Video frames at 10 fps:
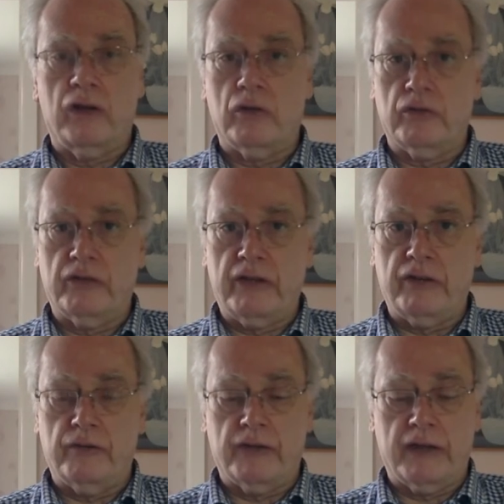Your sins
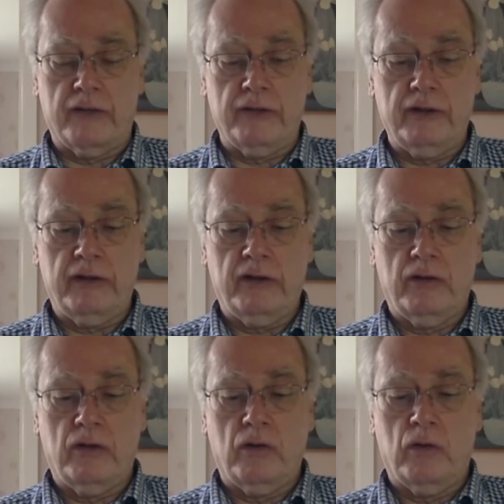are forgiven,
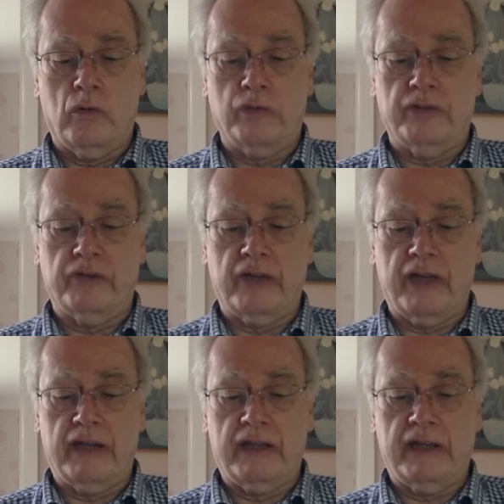or to
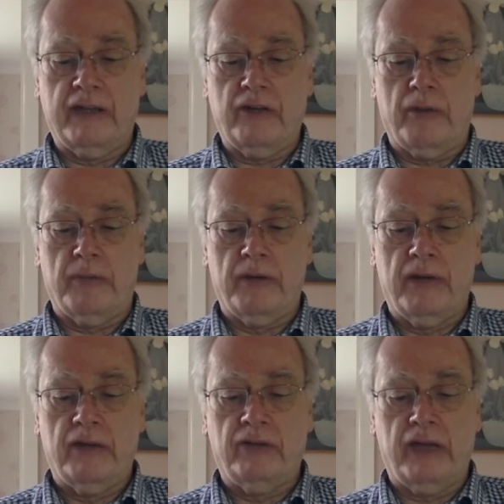say, Get up,
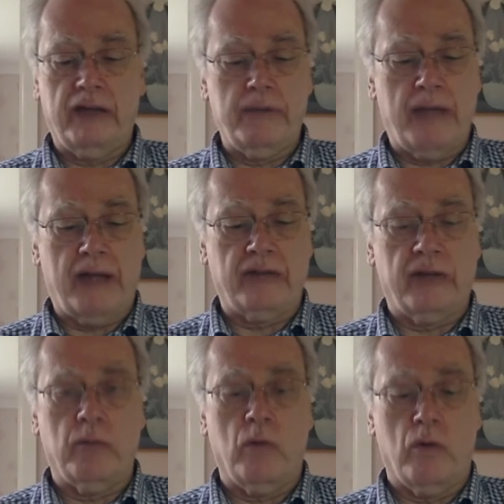take your mat,
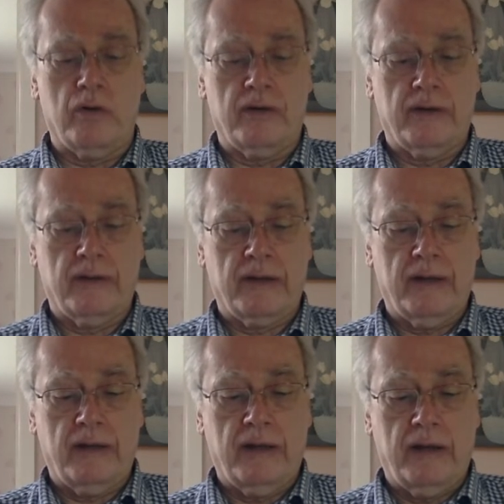and walk?
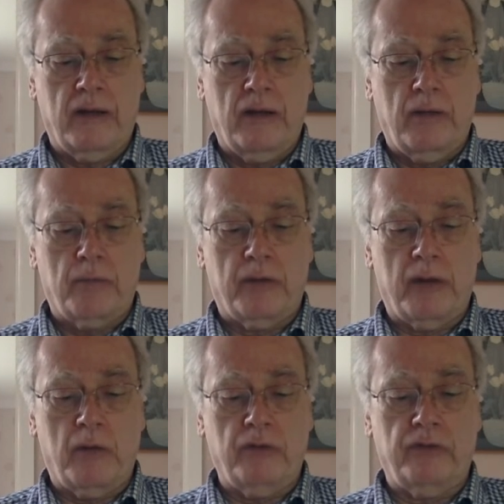But I
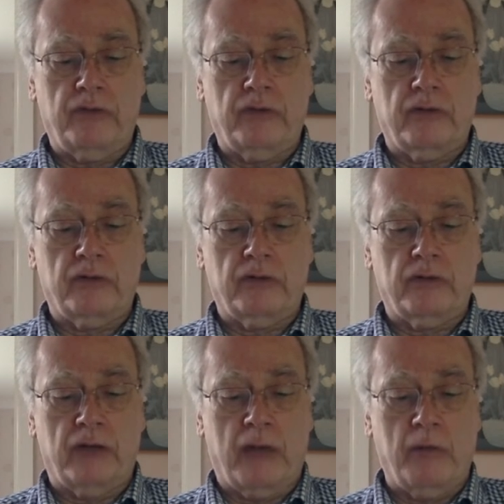want,
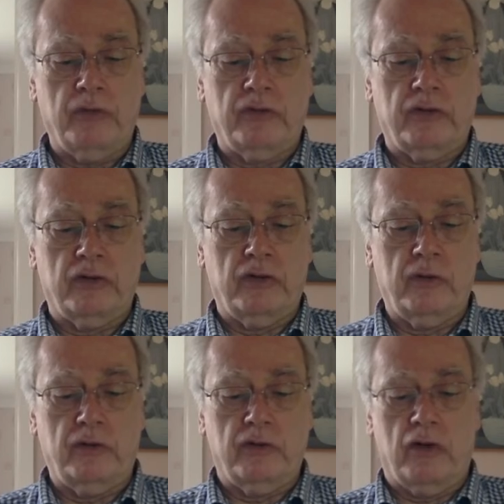I want you
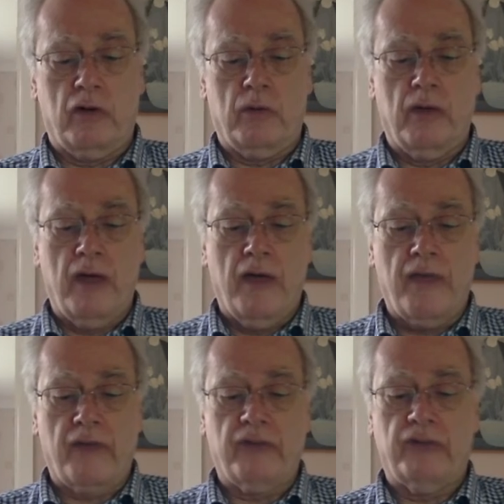to know
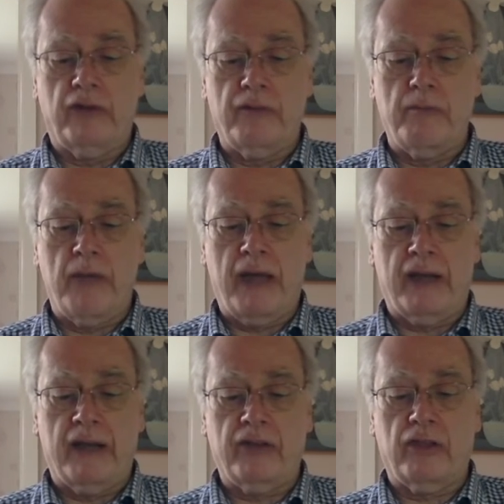that the Son of Man
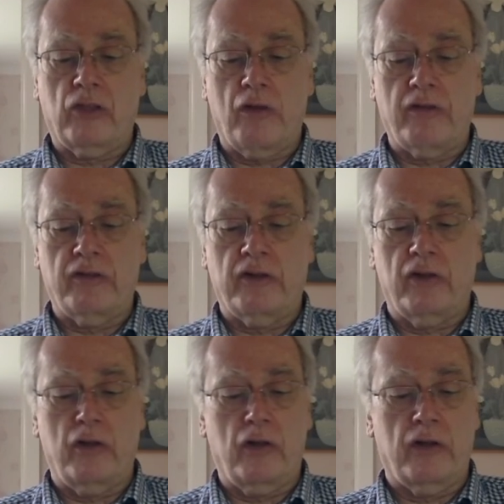has authority
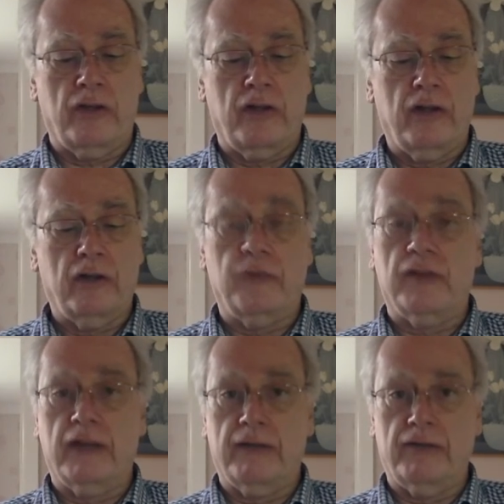on earth to
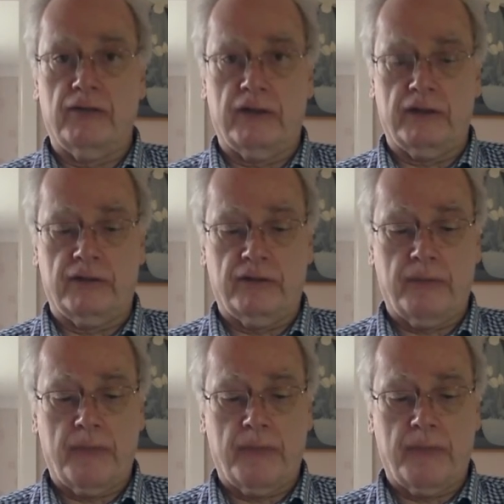forgive sins.